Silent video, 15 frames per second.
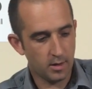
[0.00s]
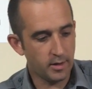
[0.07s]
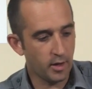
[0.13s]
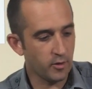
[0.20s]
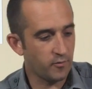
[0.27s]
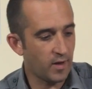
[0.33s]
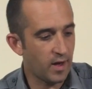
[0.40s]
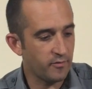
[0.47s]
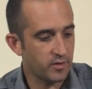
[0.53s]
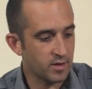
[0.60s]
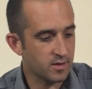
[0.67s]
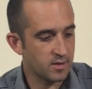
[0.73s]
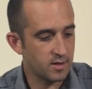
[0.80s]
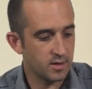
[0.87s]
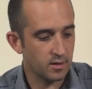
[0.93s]
Another valve that
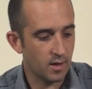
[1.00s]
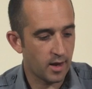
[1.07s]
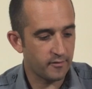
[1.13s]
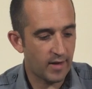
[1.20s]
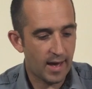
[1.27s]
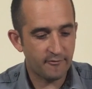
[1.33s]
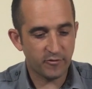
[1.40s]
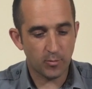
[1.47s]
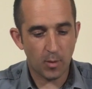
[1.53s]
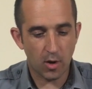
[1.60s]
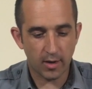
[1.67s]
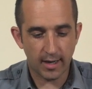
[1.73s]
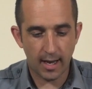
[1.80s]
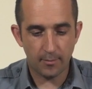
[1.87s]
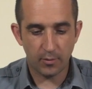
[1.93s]
you see in a lot of
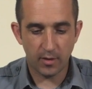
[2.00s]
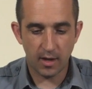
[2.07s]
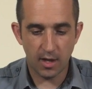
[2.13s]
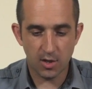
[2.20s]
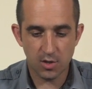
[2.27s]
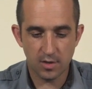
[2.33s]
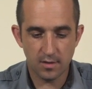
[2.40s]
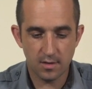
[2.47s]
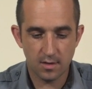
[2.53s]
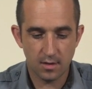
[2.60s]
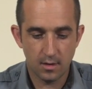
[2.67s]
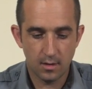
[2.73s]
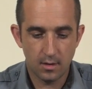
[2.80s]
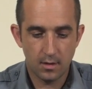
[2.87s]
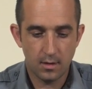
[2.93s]
aftermarket applications
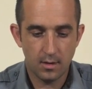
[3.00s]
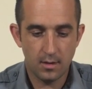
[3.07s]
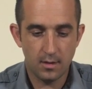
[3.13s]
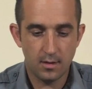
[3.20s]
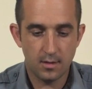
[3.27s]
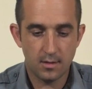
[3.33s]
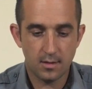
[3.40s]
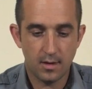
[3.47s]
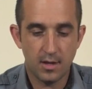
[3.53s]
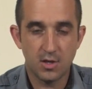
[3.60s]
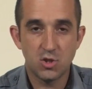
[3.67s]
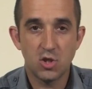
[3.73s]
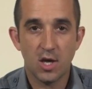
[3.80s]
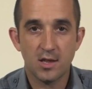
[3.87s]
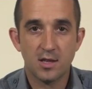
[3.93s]
is an
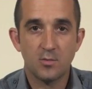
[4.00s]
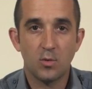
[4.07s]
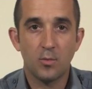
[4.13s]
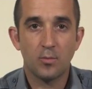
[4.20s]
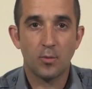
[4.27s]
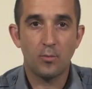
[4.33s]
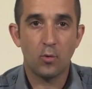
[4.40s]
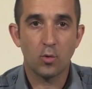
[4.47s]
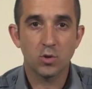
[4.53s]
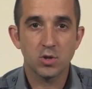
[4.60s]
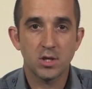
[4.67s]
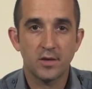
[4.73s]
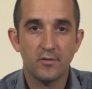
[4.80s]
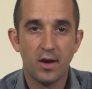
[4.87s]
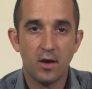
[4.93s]
adjustable
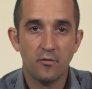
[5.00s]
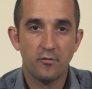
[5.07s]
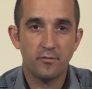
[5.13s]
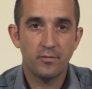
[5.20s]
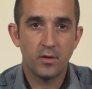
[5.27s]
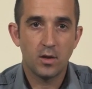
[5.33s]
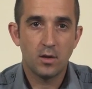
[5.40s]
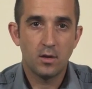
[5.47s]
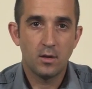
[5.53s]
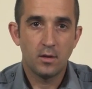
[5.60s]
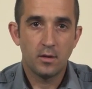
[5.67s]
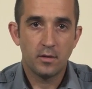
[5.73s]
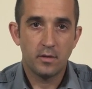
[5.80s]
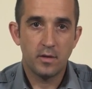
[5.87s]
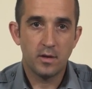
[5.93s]
proportioning valve.
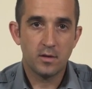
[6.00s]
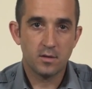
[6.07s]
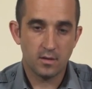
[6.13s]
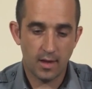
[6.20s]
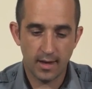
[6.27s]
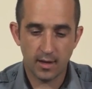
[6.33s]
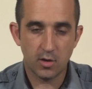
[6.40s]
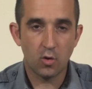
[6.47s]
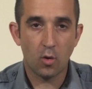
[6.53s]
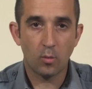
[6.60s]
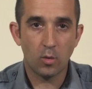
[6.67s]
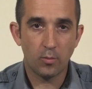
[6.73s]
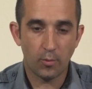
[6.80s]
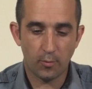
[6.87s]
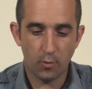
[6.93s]
This, like a
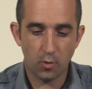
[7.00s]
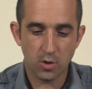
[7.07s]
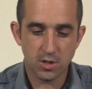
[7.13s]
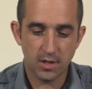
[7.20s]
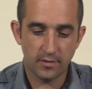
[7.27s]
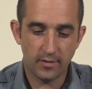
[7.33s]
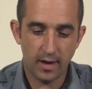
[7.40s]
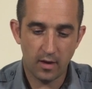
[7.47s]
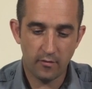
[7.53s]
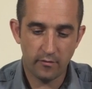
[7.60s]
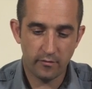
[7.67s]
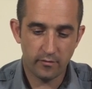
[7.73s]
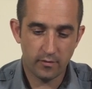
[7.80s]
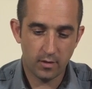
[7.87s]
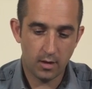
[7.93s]
normal proportioning
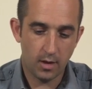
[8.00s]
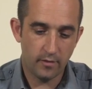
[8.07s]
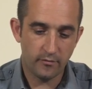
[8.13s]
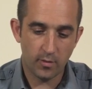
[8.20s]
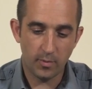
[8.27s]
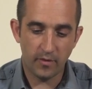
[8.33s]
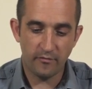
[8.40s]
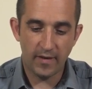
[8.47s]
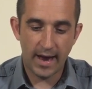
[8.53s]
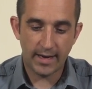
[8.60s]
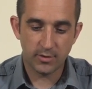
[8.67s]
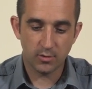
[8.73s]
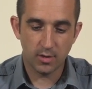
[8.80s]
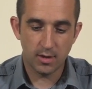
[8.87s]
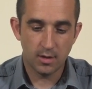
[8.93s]
valve uh, from the
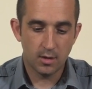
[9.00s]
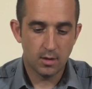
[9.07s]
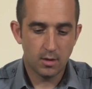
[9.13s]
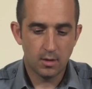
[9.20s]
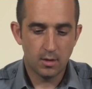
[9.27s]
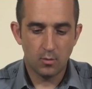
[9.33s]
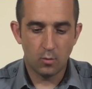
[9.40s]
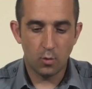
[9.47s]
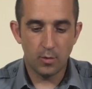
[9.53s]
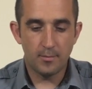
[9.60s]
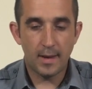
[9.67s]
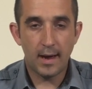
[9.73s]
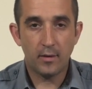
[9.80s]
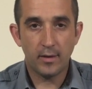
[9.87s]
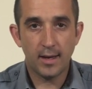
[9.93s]
factory, would
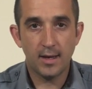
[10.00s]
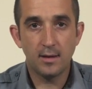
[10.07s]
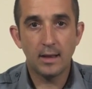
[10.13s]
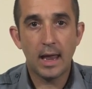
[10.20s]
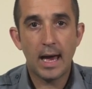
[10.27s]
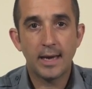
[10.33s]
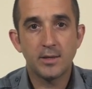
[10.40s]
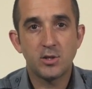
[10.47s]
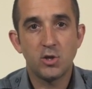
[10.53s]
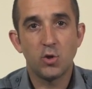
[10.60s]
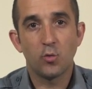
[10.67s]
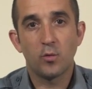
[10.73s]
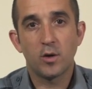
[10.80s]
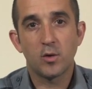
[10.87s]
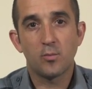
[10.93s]
mount inline to
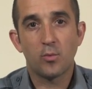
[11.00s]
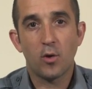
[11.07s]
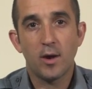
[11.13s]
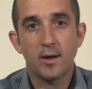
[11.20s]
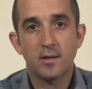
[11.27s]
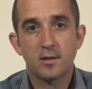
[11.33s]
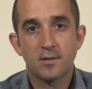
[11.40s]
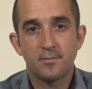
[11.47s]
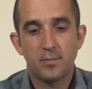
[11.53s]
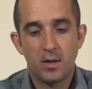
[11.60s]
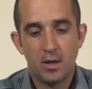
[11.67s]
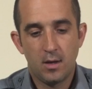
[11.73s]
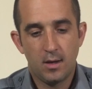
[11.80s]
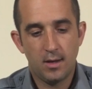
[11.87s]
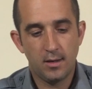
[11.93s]
your rear brakes,
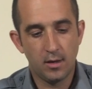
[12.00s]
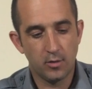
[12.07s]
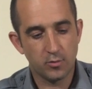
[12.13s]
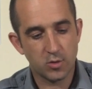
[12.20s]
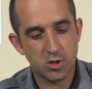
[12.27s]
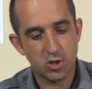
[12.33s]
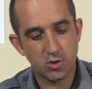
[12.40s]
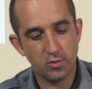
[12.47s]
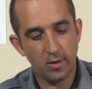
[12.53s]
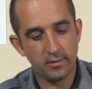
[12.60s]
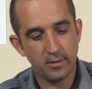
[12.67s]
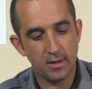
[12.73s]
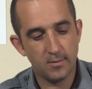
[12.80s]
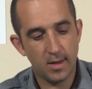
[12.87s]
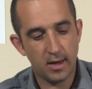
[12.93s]
and it'll
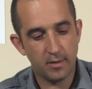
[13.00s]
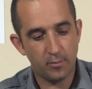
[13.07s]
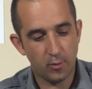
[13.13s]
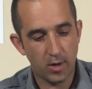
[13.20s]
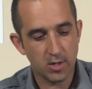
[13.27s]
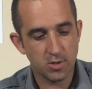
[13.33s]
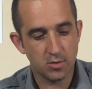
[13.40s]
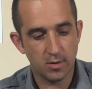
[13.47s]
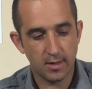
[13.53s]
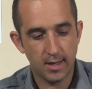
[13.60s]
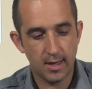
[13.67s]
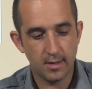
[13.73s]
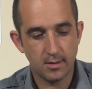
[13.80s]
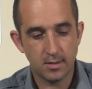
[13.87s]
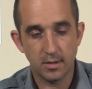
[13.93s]
restrict the amount of pressure
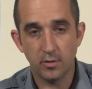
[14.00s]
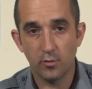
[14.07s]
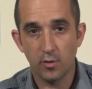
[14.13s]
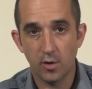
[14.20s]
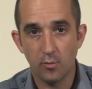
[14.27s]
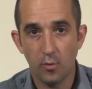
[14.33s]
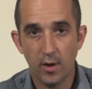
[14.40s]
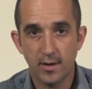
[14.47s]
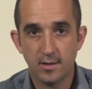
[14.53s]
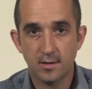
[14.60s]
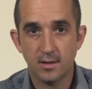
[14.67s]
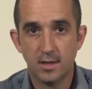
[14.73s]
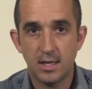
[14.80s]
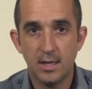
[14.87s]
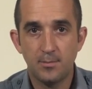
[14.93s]
again to the rear brakes
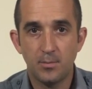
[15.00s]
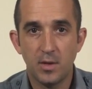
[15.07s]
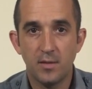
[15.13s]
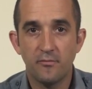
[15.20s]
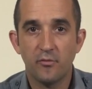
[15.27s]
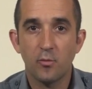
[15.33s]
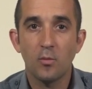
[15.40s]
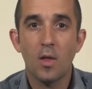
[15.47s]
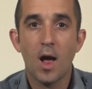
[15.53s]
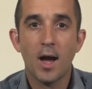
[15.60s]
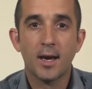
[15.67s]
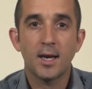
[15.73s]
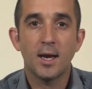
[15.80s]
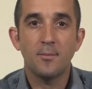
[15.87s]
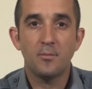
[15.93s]
to keep them from
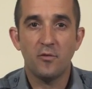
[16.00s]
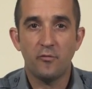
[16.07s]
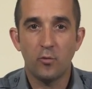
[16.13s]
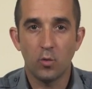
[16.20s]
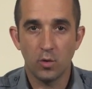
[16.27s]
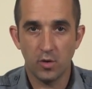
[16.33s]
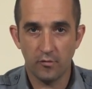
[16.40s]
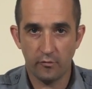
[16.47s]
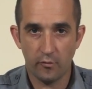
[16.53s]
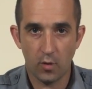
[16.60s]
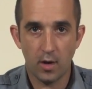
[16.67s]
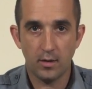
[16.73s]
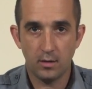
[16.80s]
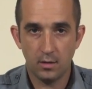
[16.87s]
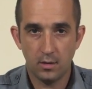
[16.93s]
locking up before your
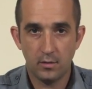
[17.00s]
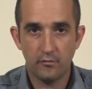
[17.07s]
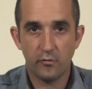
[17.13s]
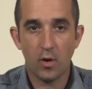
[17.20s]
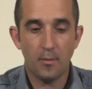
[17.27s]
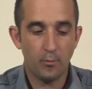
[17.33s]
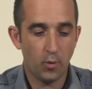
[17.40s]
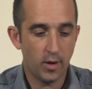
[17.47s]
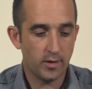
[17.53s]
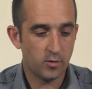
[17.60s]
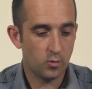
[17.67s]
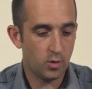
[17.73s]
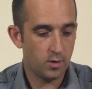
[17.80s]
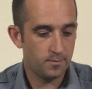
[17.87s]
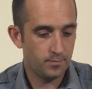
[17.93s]
front front
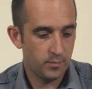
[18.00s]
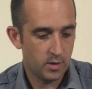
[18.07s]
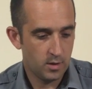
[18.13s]
brakes will.